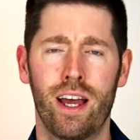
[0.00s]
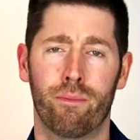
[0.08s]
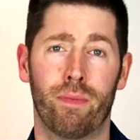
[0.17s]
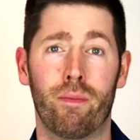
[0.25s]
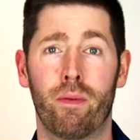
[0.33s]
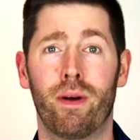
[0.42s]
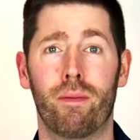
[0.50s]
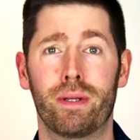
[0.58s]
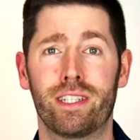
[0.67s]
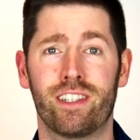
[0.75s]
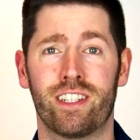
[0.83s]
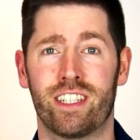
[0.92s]
maybe my
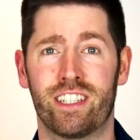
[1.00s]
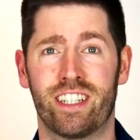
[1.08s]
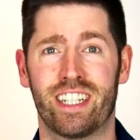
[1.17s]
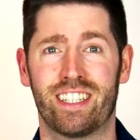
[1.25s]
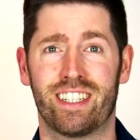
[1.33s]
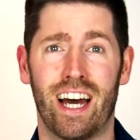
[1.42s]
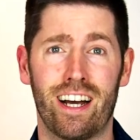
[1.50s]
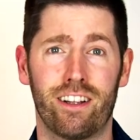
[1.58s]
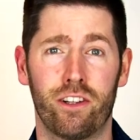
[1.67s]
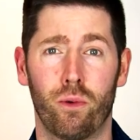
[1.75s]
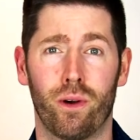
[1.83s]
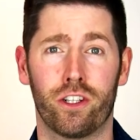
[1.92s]
business isn't
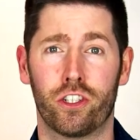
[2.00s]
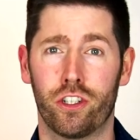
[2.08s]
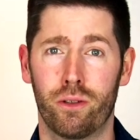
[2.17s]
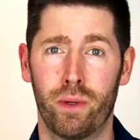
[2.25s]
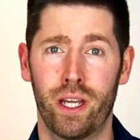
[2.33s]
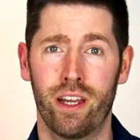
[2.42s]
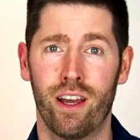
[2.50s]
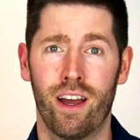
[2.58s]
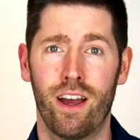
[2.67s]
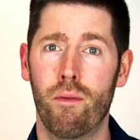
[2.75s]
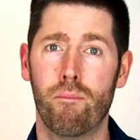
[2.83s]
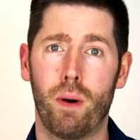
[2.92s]
exactly where it should be,
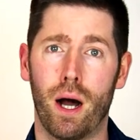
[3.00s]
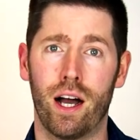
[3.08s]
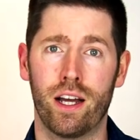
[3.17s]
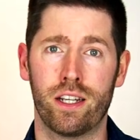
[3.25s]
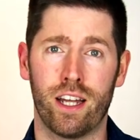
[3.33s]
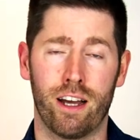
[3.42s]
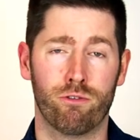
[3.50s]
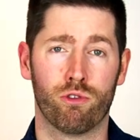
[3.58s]
but I've